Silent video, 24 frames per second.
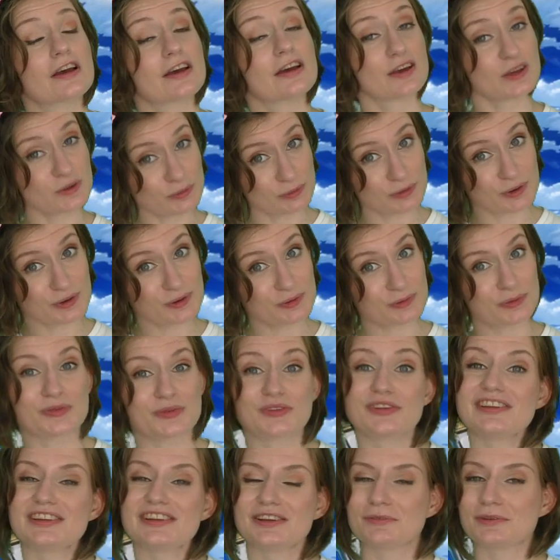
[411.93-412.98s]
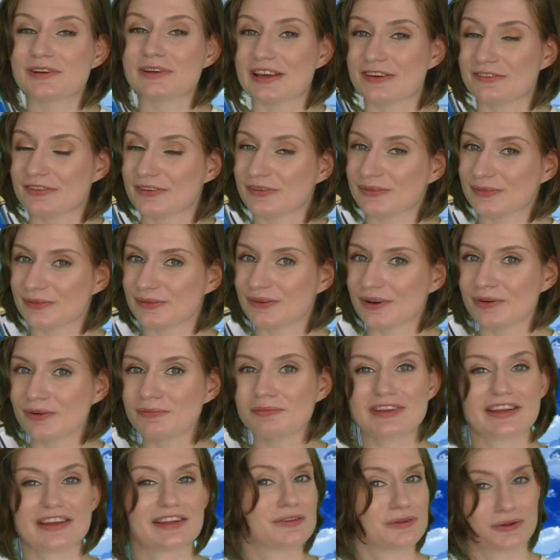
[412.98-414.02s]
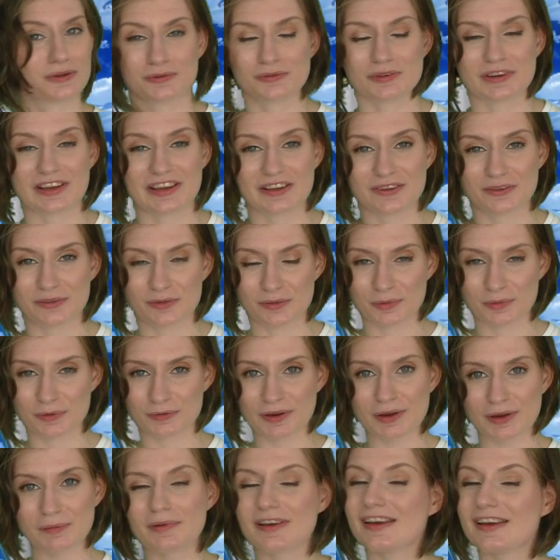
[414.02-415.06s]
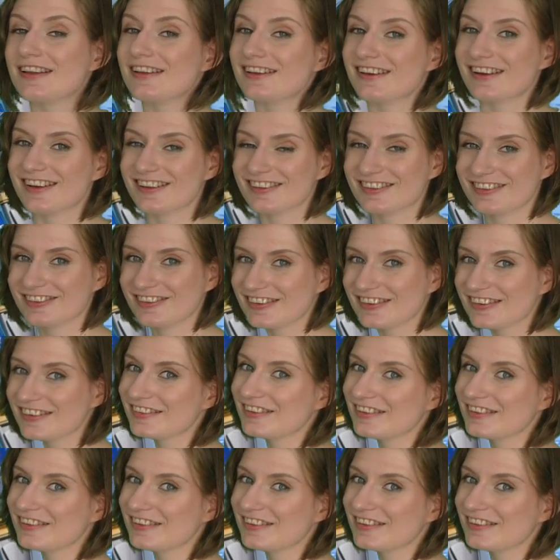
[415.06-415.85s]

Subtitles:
If you're interested in whatever is to come, then don't forget to subscribe and I'll see you next